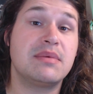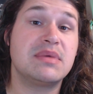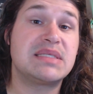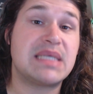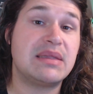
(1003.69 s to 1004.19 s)

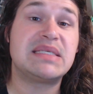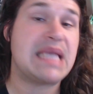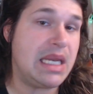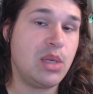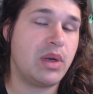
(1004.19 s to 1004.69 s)
send this
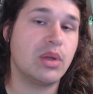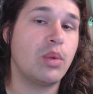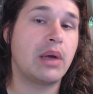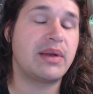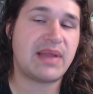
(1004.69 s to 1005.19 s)
anywhere in the
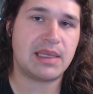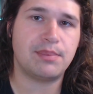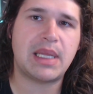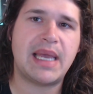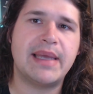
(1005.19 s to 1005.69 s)
world and they could
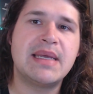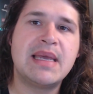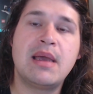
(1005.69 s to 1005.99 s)
play it.